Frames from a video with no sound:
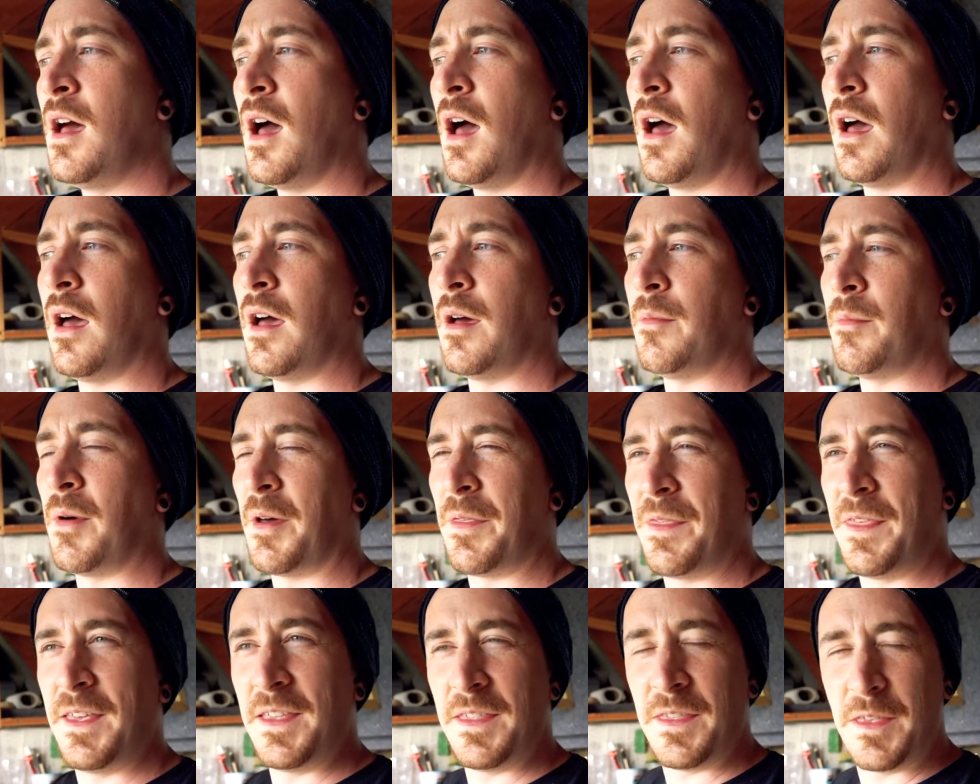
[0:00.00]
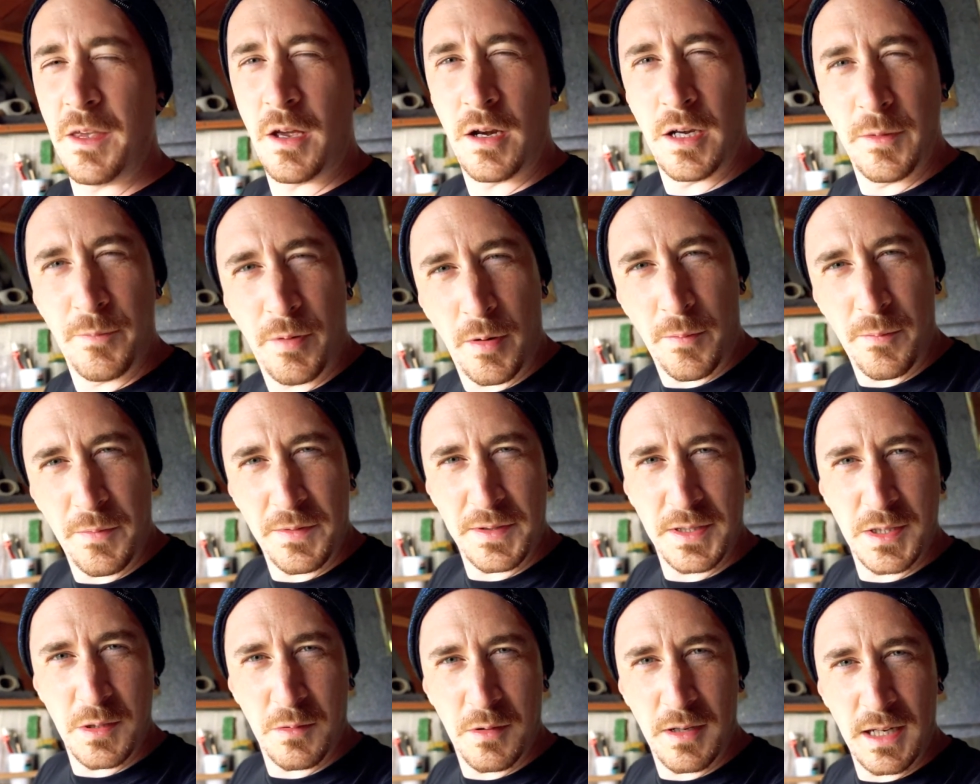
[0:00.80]
I think the only problem
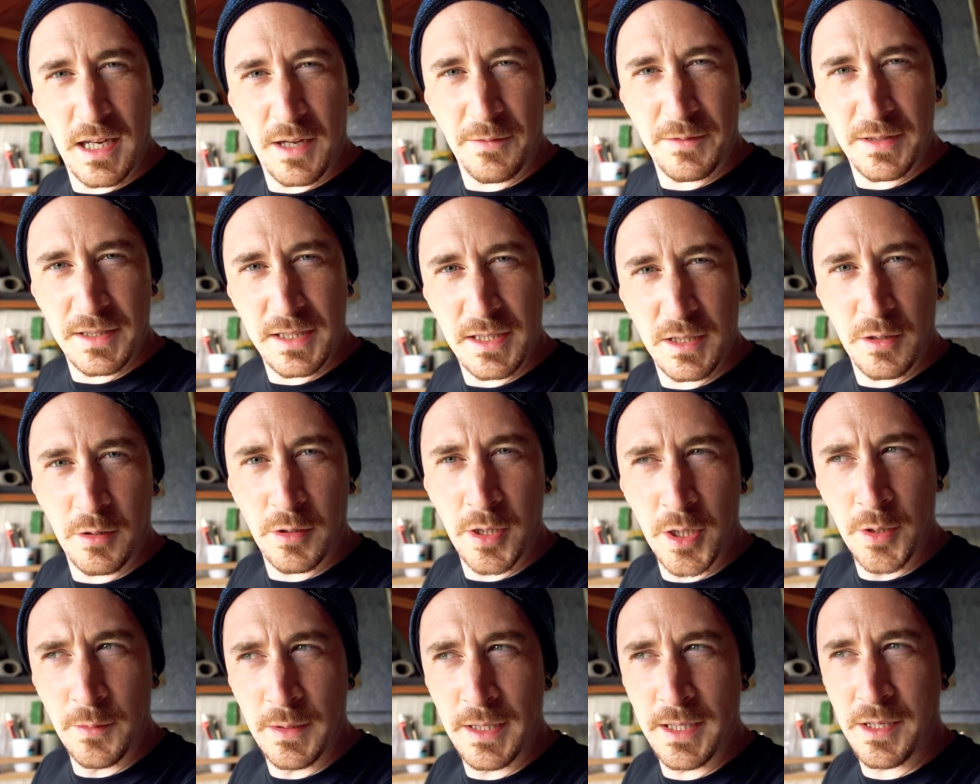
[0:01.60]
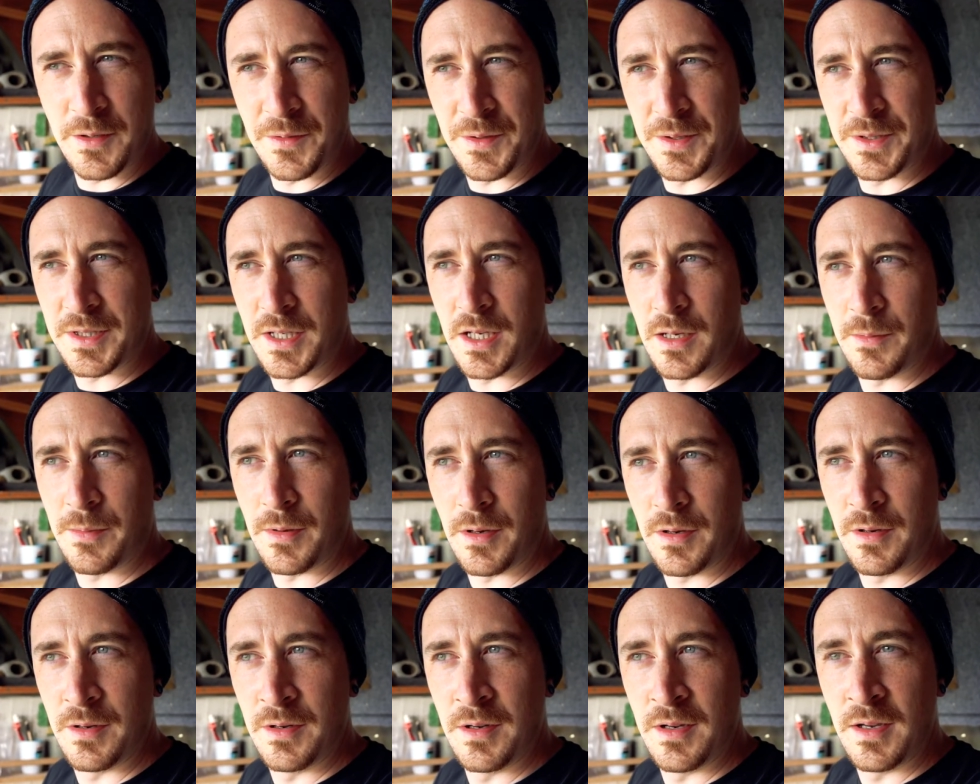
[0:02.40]
we've still got left is the oil leak on the
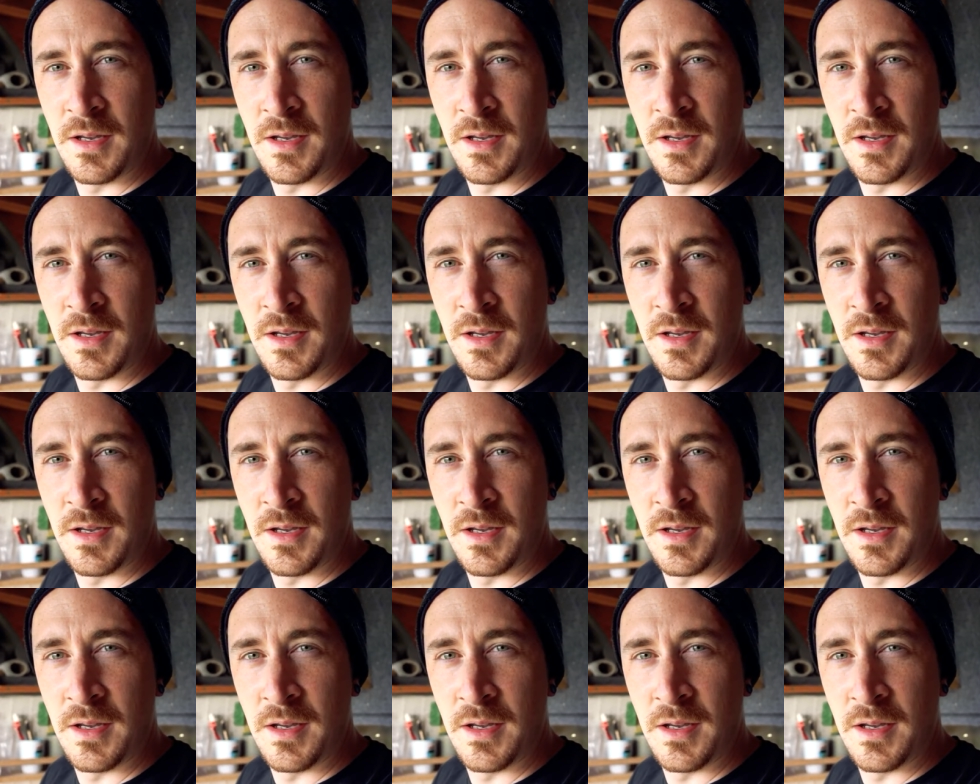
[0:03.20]
turbo.